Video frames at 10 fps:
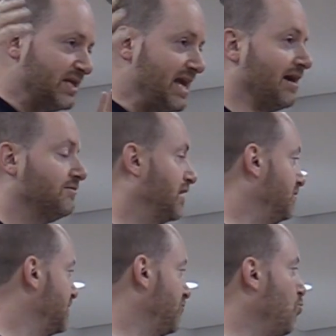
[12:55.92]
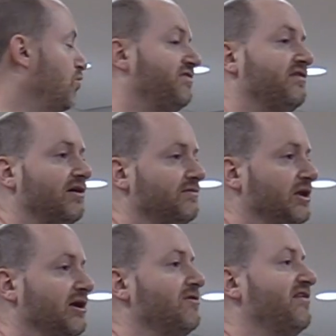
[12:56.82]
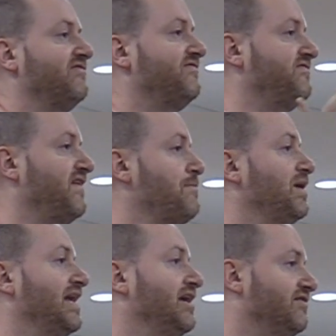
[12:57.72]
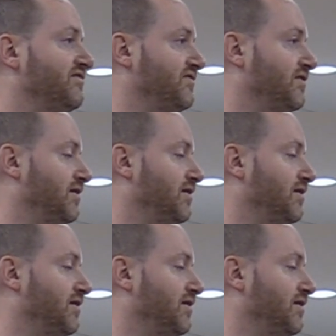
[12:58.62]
yeah, they're all a family of